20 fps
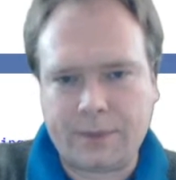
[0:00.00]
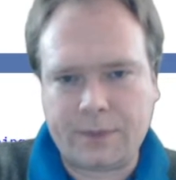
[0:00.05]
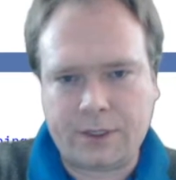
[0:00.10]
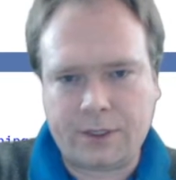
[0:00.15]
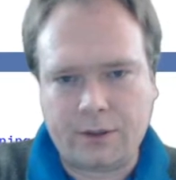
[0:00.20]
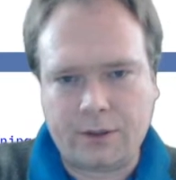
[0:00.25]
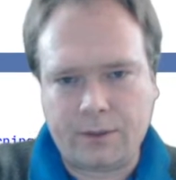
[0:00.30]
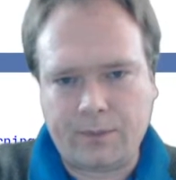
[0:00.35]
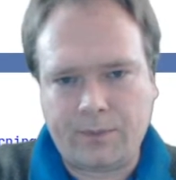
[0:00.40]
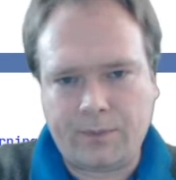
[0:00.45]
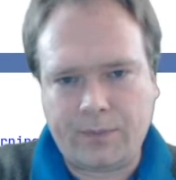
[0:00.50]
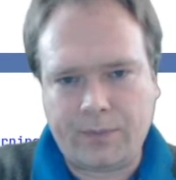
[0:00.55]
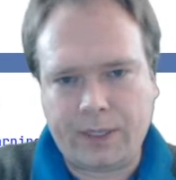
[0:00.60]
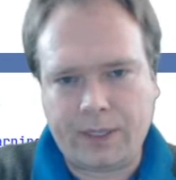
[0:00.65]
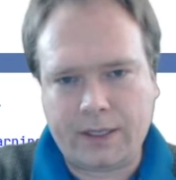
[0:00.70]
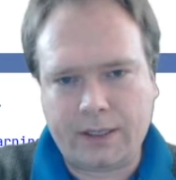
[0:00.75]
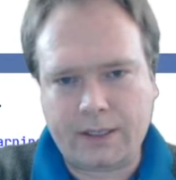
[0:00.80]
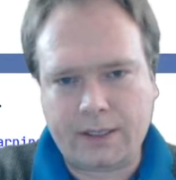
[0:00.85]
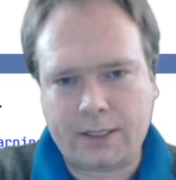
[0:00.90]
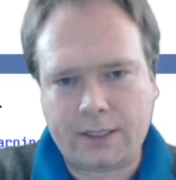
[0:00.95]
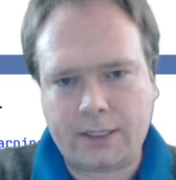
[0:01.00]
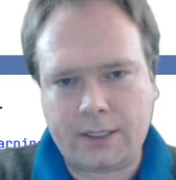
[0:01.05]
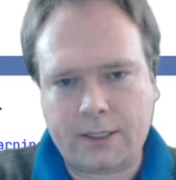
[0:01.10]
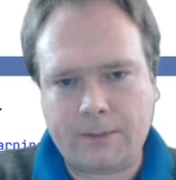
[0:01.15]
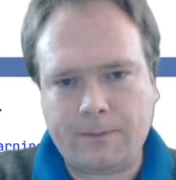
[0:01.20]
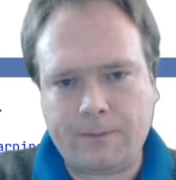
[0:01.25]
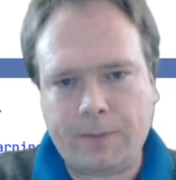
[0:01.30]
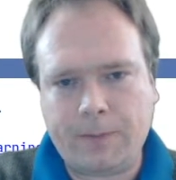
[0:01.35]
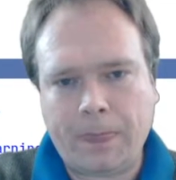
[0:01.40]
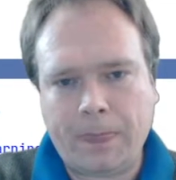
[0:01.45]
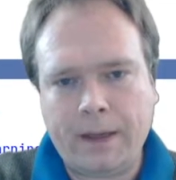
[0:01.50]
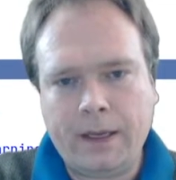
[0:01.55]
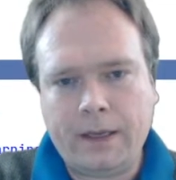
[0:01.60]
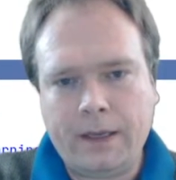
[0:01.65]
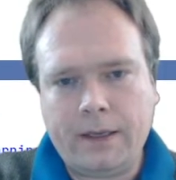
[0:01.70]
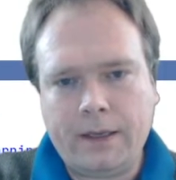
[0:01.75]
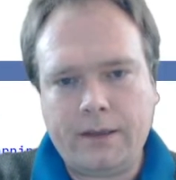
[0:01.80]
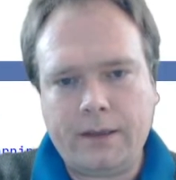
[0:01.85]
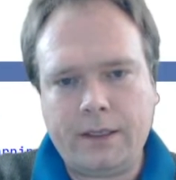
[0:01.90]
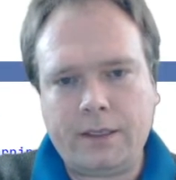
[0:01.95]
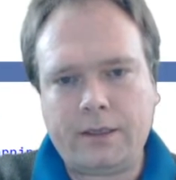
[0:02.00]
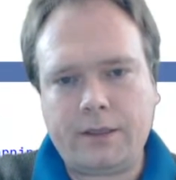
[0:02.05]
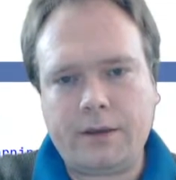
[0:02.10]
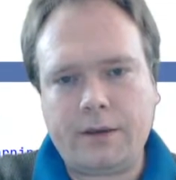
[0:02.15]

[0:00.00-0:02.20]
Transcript: So because this